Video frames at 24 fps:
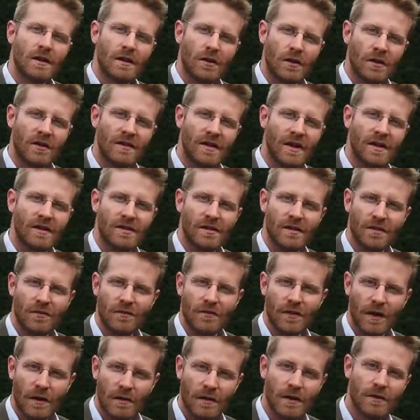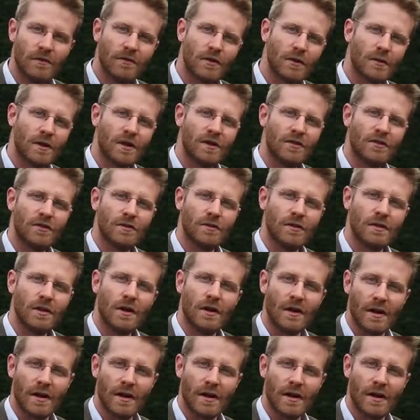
context is very influential